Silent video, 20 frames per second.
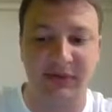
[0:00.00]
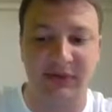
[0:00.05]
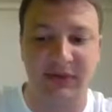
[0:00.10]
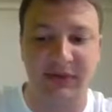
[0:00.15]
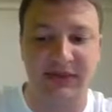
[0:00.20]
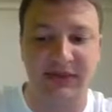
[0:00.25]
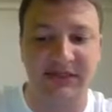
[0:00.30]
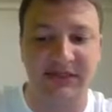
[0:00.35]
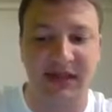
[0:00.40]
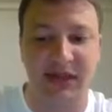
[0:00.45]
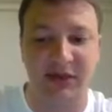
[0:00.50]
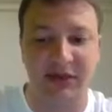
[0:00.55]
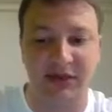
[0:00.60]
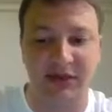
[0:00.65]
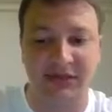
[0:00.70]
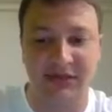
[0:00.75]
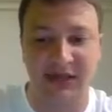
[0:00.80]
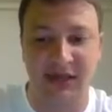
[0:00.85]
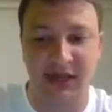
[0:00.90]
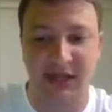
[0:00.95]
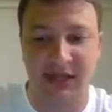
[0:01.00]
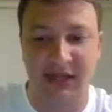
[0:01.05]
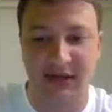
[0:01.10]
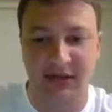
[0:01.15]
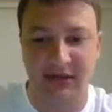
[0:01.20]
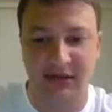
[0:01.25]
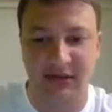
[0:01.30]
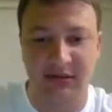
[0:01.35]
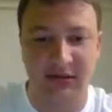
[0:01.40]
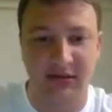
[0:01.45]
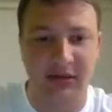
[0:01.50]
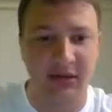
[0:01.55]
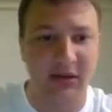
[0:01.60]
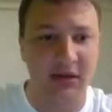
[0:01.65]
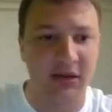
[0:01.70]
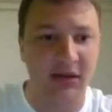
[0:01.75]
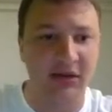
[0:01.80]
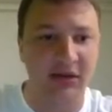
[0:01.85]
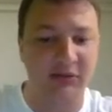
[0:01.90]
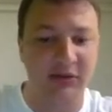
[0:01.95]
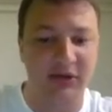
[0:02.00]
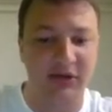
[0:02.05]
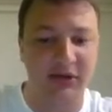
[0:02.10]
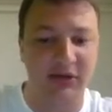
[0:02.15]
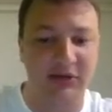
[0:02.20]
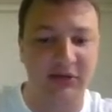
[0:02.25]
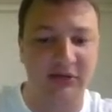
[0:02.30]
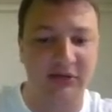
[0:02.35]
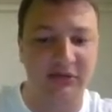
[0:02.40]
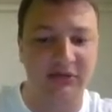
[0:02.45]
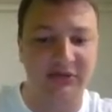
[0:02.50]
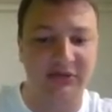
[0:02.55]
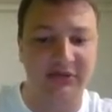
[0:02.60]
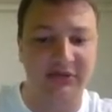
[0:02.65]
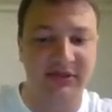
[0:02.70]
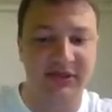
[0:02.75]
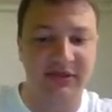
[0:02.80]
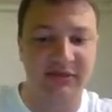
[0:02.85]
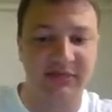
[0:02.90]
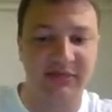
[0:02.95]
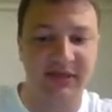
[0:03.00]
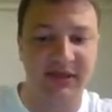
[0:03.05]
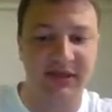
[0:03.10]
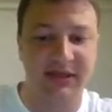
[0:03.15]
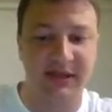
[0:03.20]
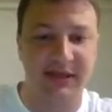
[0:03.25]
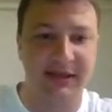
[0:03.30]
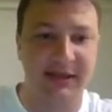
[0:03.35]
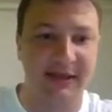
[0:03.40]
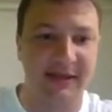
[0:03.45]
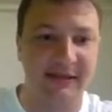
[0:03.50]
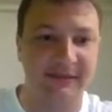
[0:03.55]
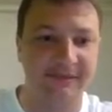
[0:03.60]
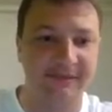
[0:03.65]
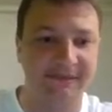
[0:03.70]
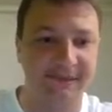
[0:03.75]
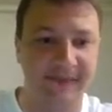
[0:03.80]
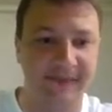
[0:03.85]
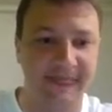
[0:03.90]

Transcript: we scaled it to eta. And we're going to use numpy again.